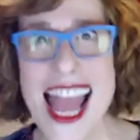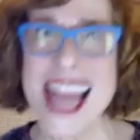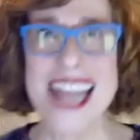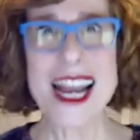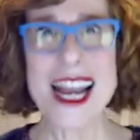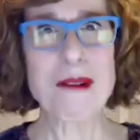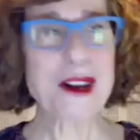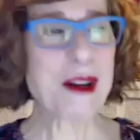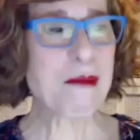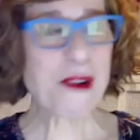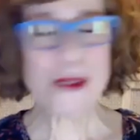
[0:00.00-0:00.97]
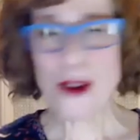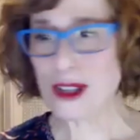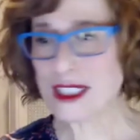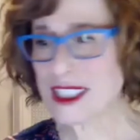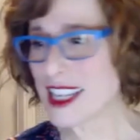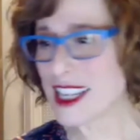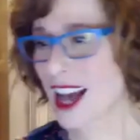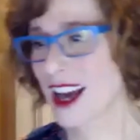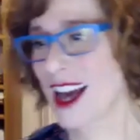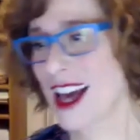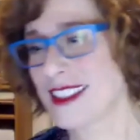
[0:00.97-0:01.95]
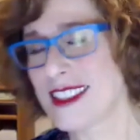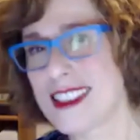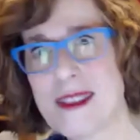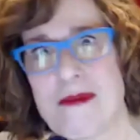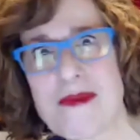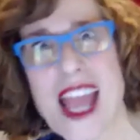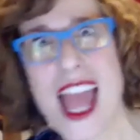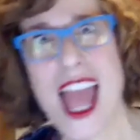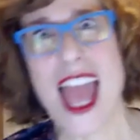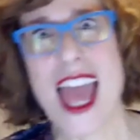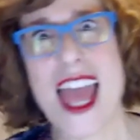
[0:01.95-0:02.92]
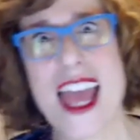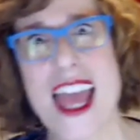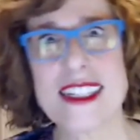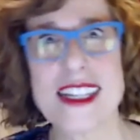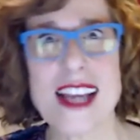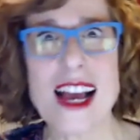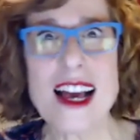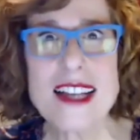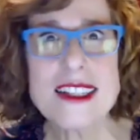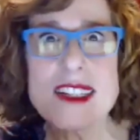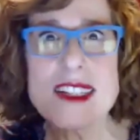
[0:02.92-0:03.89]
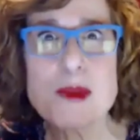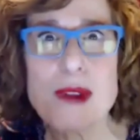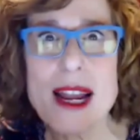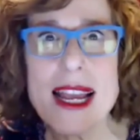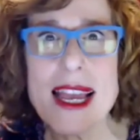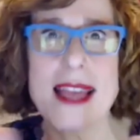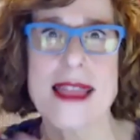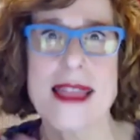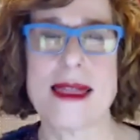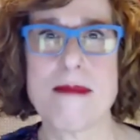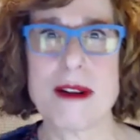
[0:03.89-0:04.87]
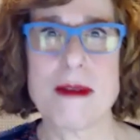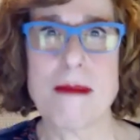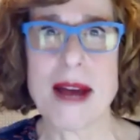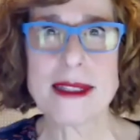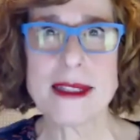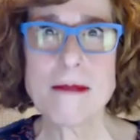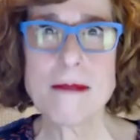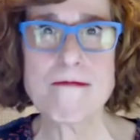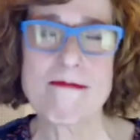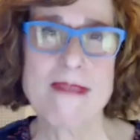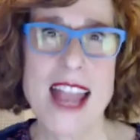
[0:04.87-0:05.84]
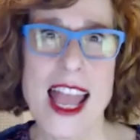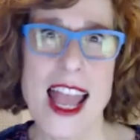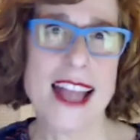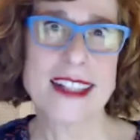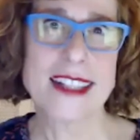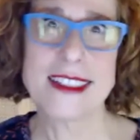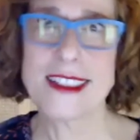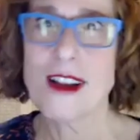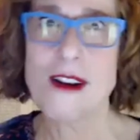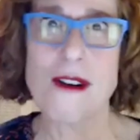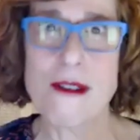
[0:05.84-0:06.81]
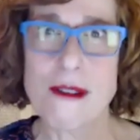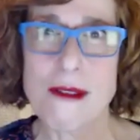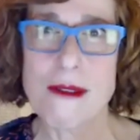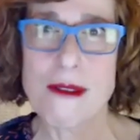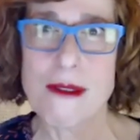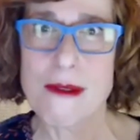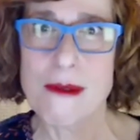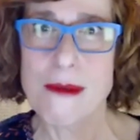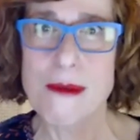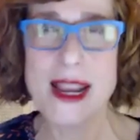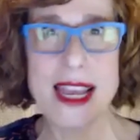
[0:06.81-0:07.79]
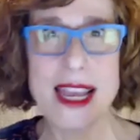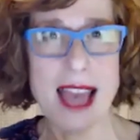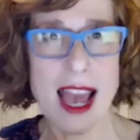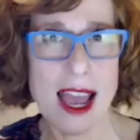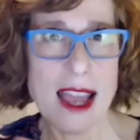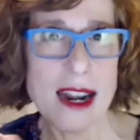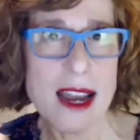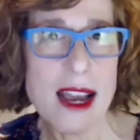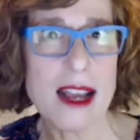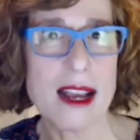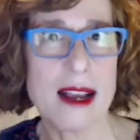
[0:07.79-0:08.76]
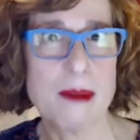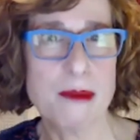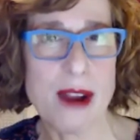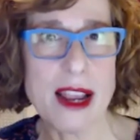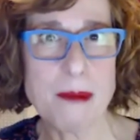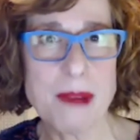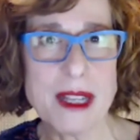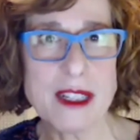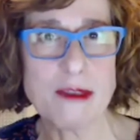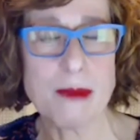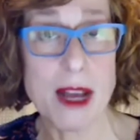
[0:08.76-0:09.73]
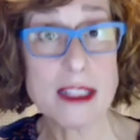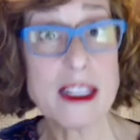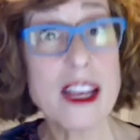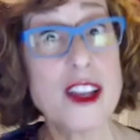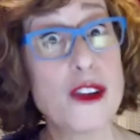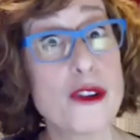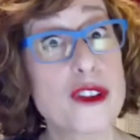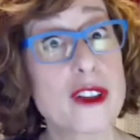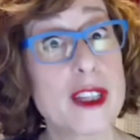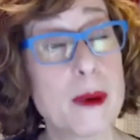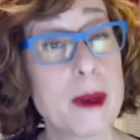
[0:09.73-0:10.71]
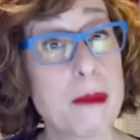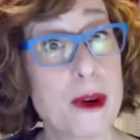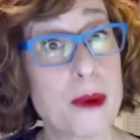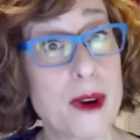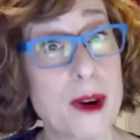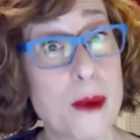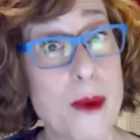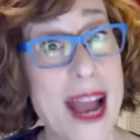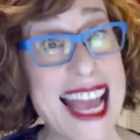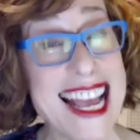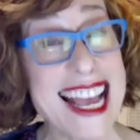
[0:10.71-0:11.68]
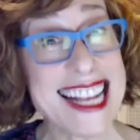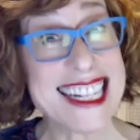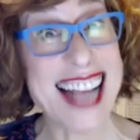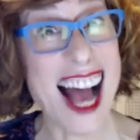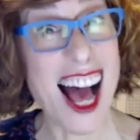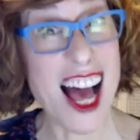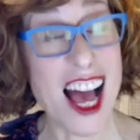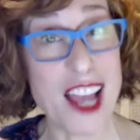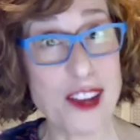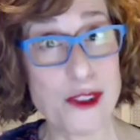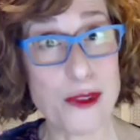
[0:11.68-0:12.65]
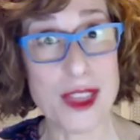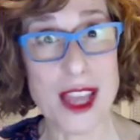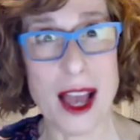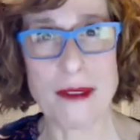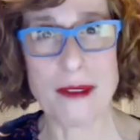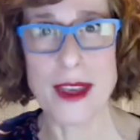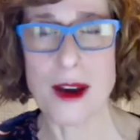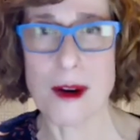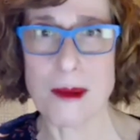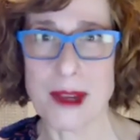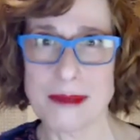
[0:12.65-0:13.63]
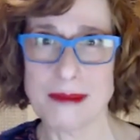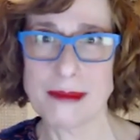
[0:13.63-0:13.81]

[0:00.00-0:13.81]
Now we're going to move on to yachatz. And yachatz is breaking the middle matzah. And so we can break a piece of matzah, and usually we put one away to hide for the afikomen.